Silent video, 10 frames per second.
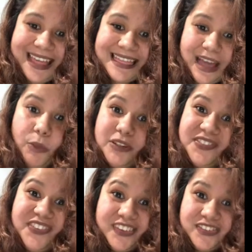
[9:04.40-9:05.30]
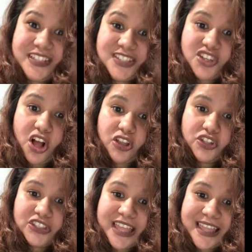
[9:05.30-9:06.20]
that one's
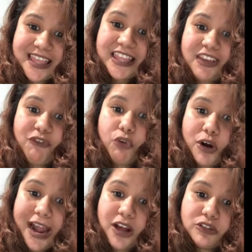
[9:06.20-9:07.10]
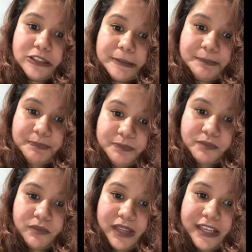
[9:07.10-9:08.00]
$15, and then the 4 ounce
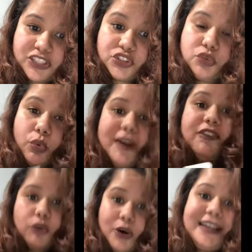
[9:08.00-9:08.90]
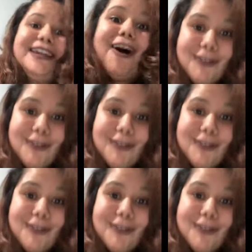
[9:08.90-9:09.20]
is $24.